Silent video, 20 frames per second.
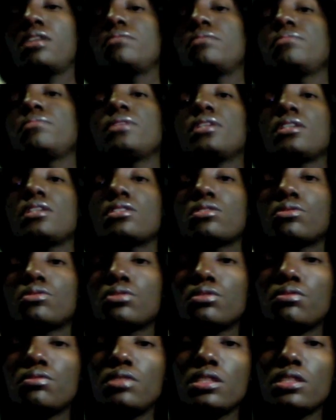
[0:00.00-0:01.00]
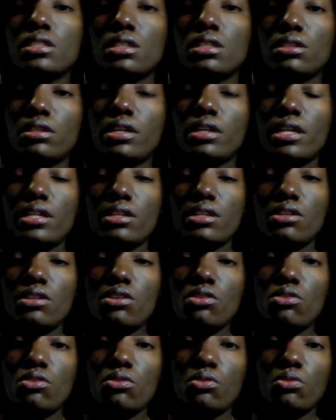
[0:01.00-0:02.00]
because the only retailer I
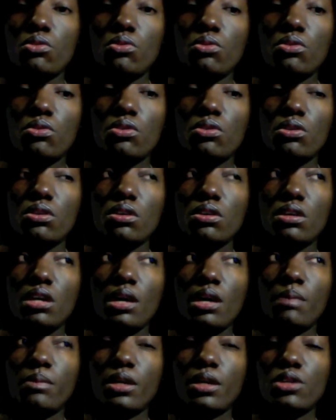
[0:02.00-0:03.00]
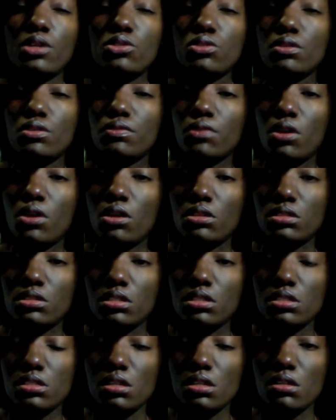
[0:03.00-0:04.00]
know, I'm not sure if Ulta
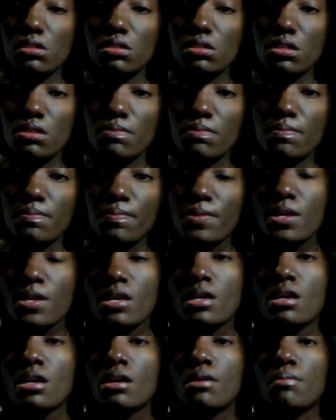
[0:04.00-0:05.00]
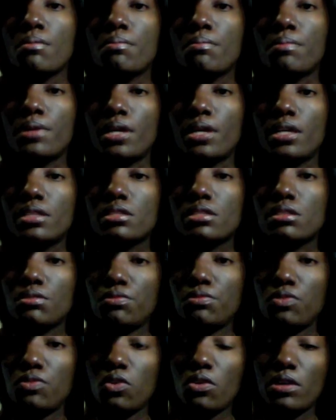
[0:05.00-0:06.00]
sells them, but
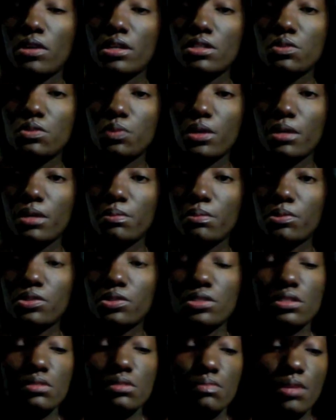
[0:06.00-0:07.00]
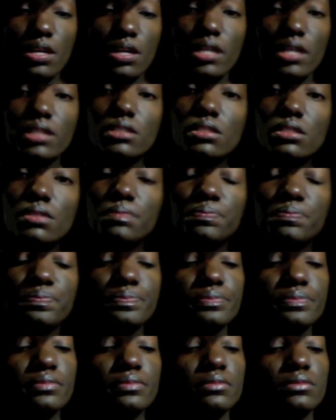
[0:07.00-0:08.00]
Sephora is where I purchased mine,
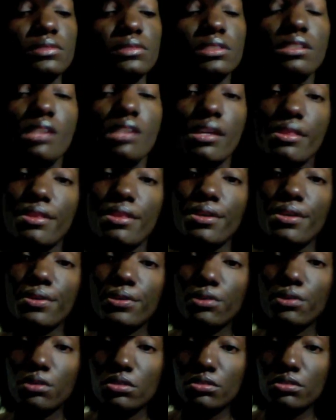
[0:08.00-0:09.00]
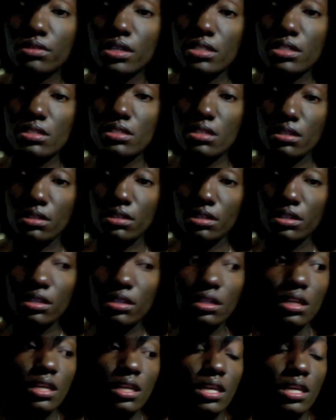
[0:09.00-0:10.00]
and they're an authorized dealer,
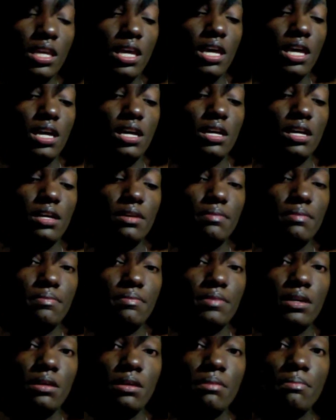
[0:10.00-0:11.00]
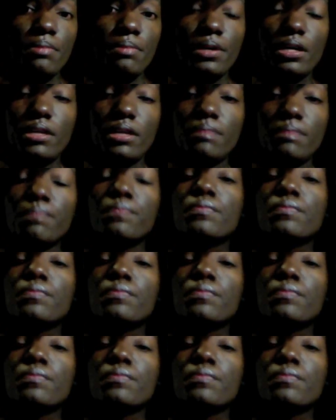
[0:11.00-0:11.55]
but